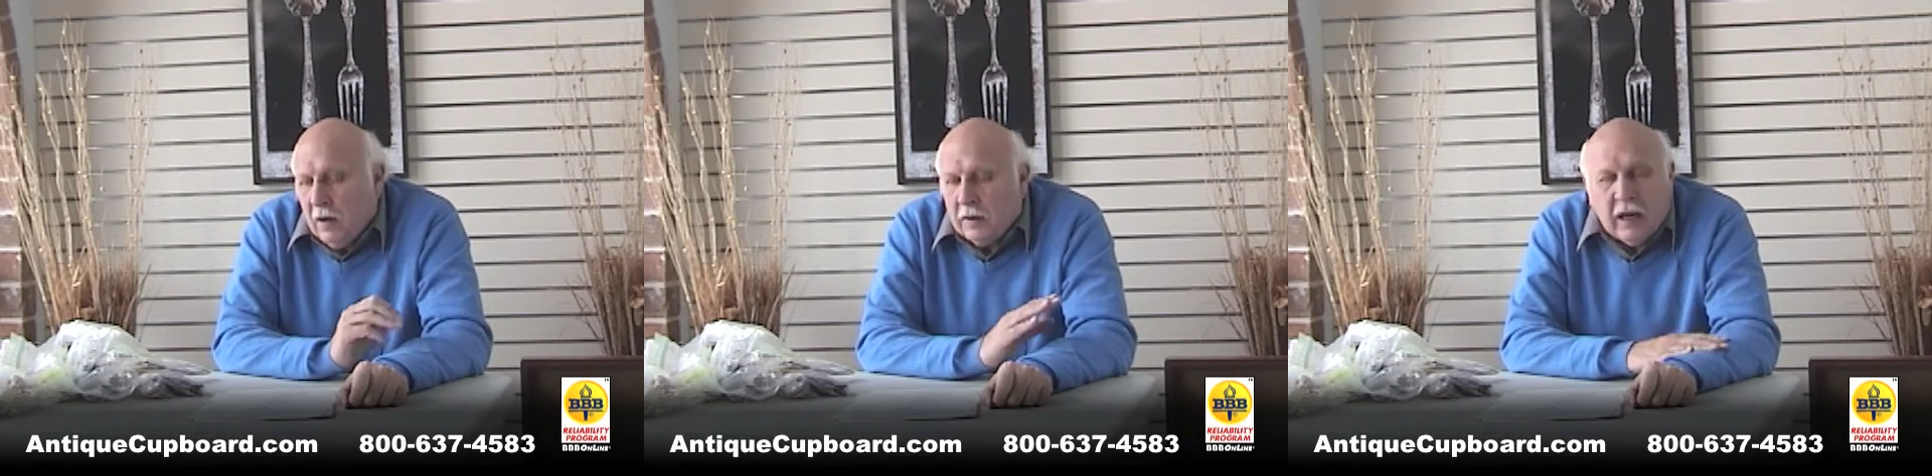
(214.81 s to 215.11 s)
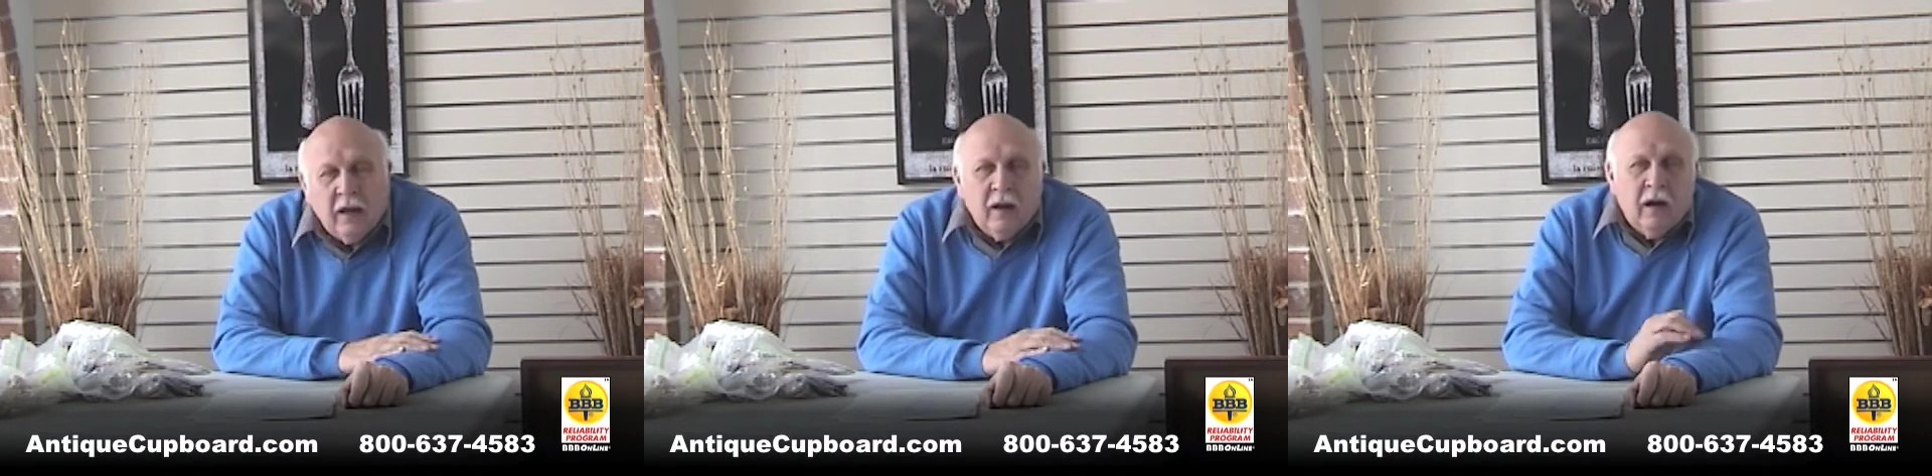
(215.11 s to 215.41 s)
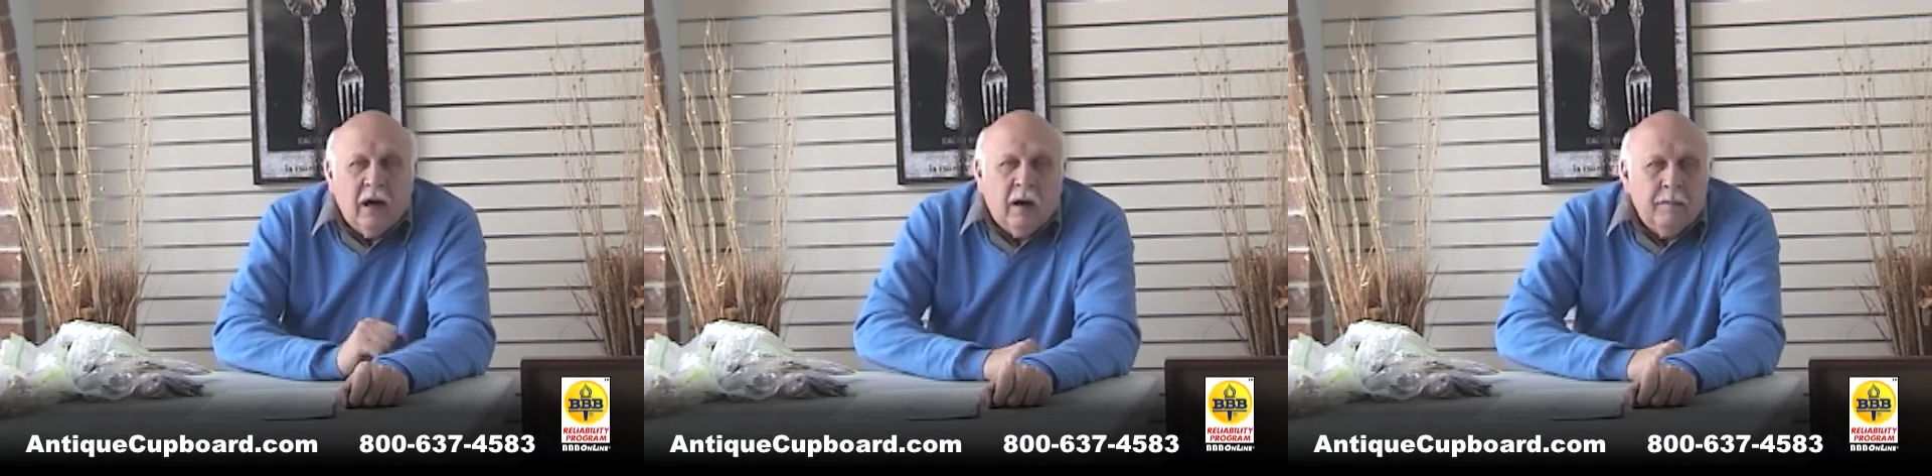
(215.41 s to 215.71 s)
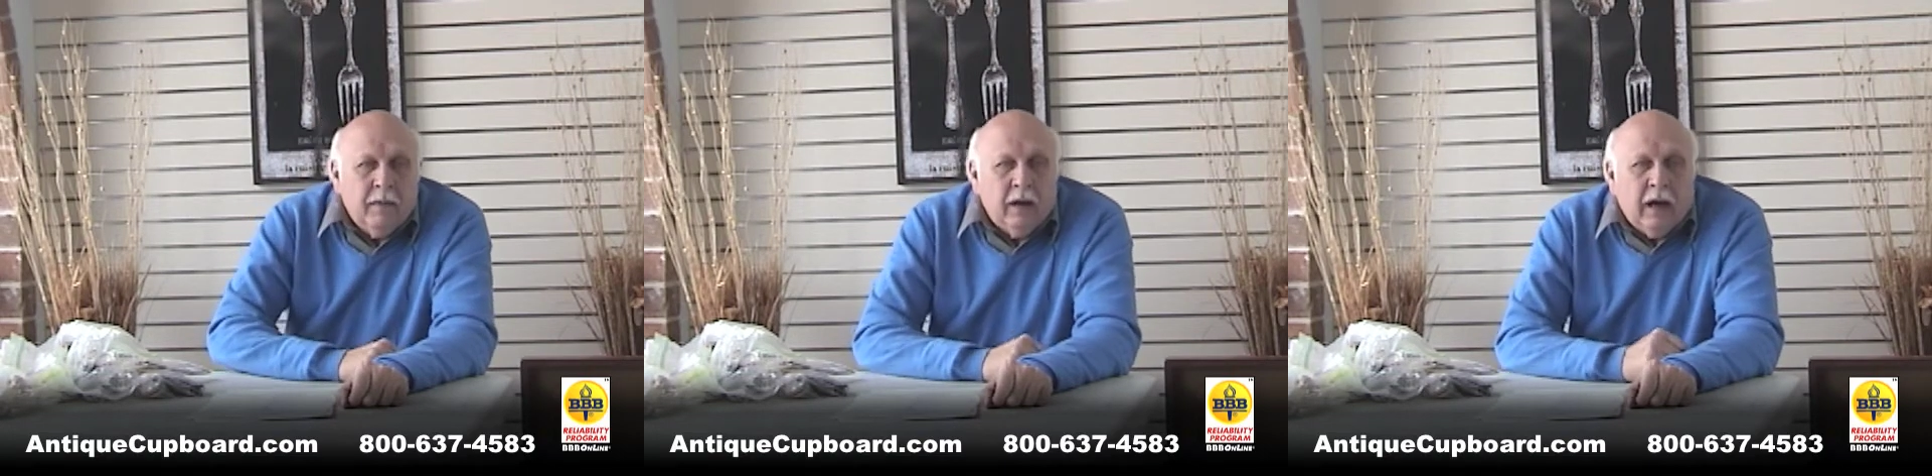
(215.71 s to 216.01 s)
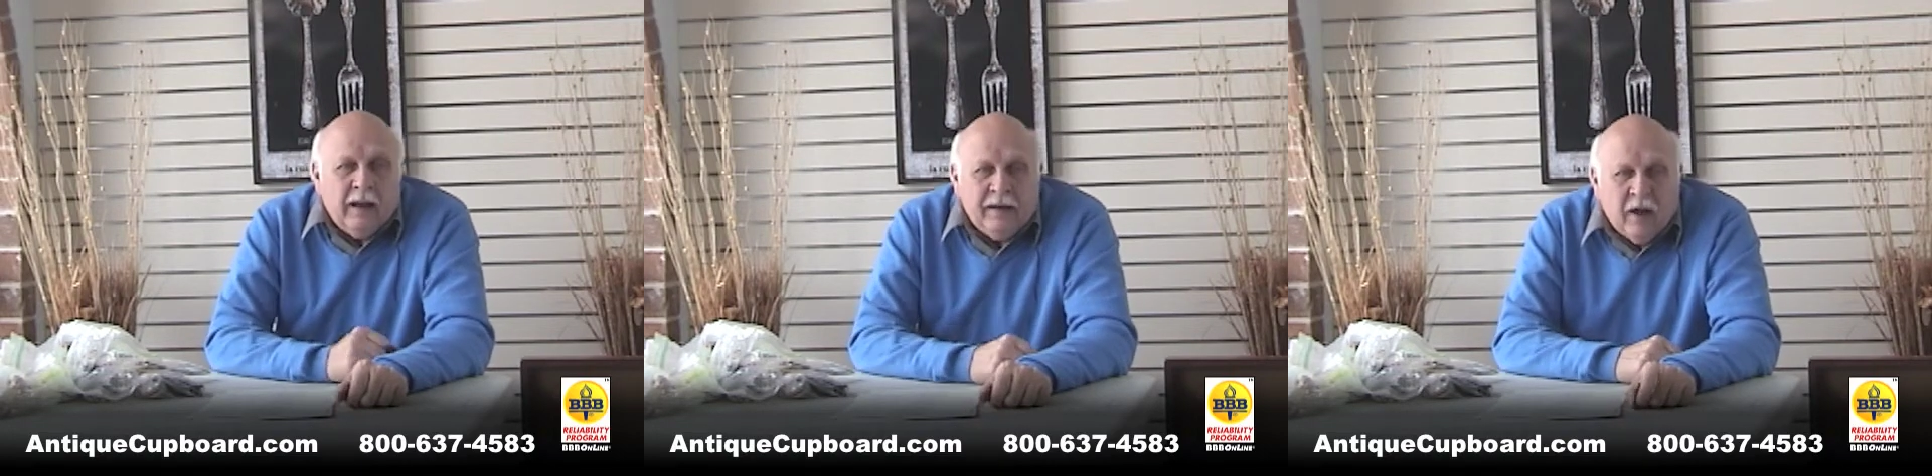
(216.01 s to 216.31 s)
Okay,
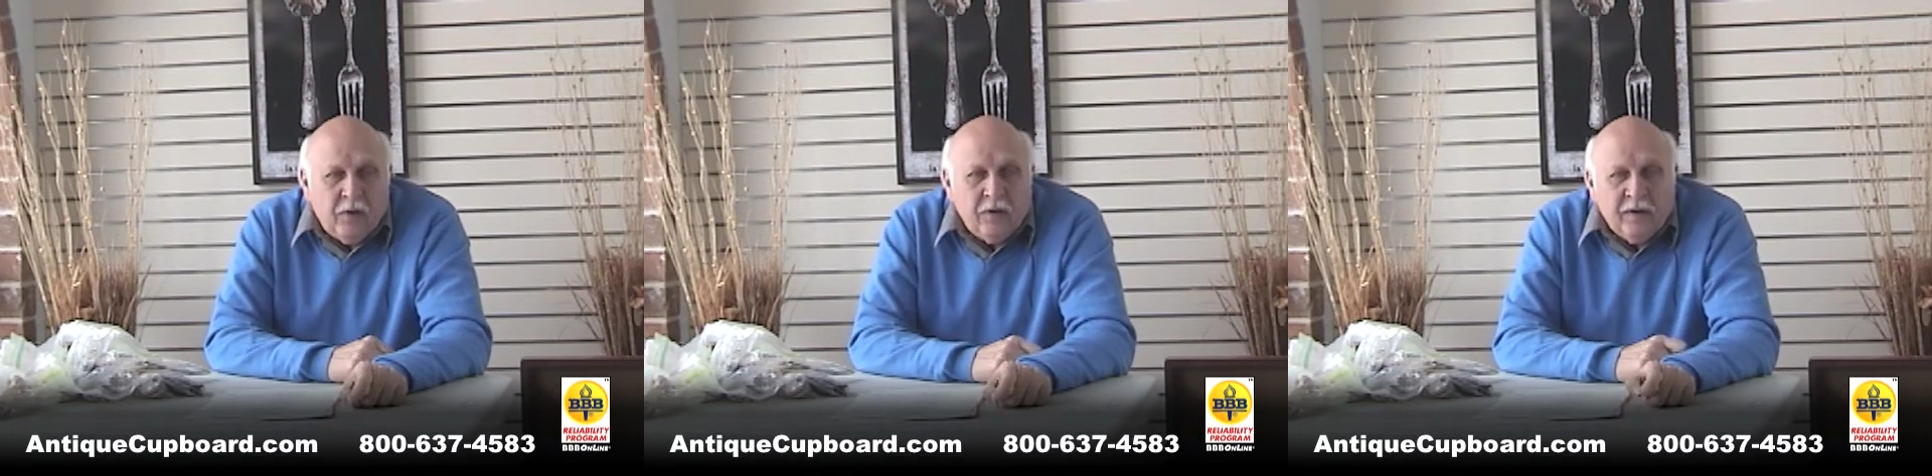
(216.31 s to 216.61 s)
another